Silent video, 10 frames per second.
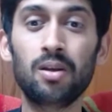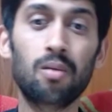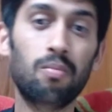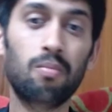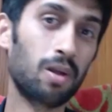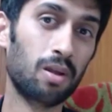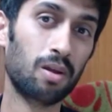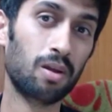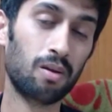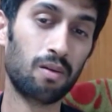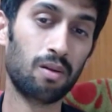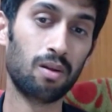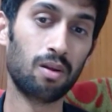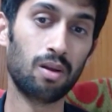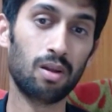in your body.
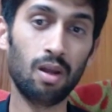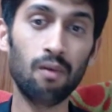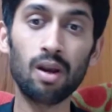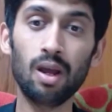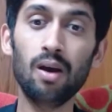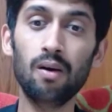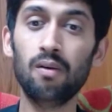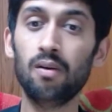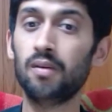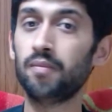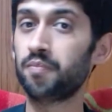Never have